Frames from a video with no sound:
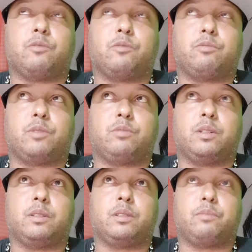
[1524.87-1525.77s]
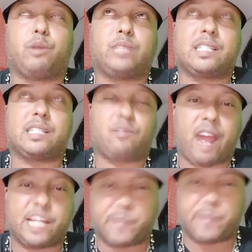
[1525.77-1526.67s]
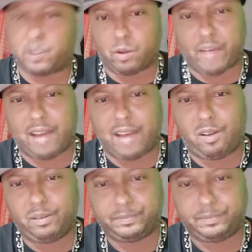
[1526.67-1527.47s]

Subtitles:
The protests and riots been going on for how long?